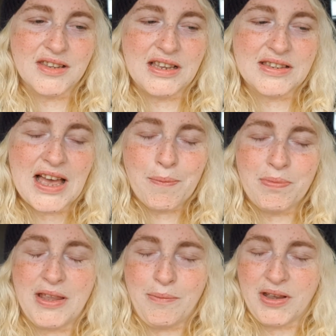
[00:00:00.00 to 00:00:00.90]
It's
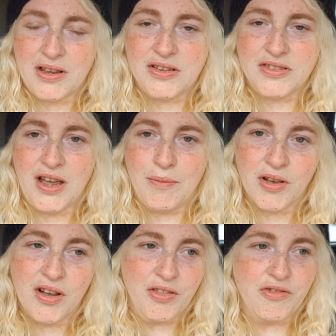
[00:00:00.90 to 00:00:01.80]
happening because I'm
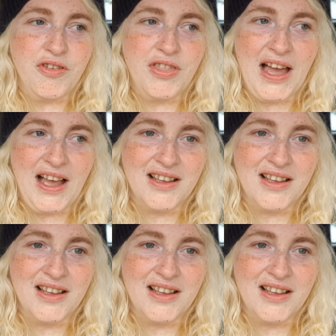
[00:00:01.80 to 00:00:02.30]
going through that.